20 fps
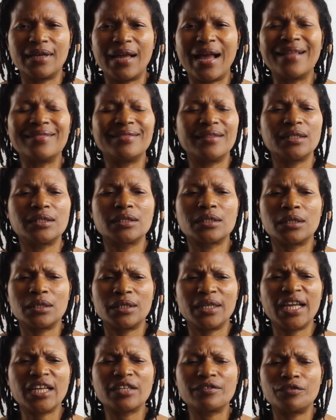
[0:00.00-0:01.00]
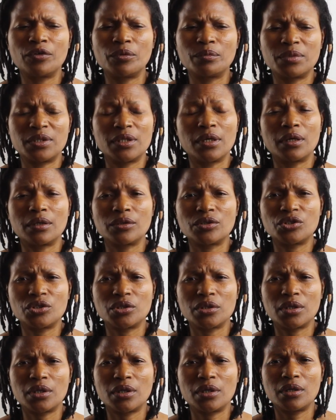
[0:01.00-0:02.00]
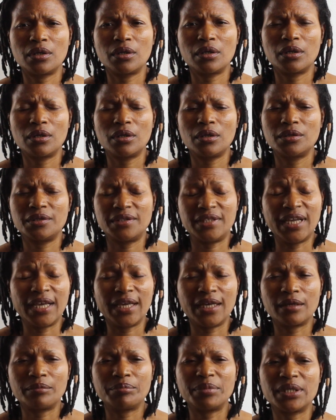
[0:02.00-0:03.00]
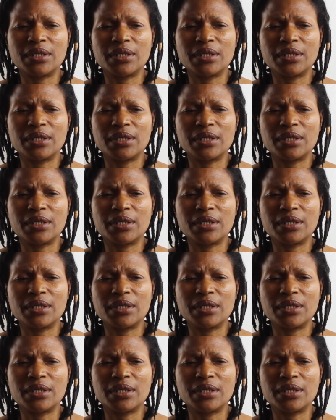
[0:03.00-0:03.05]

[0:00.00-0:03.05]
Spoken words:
and disconnect from such saying,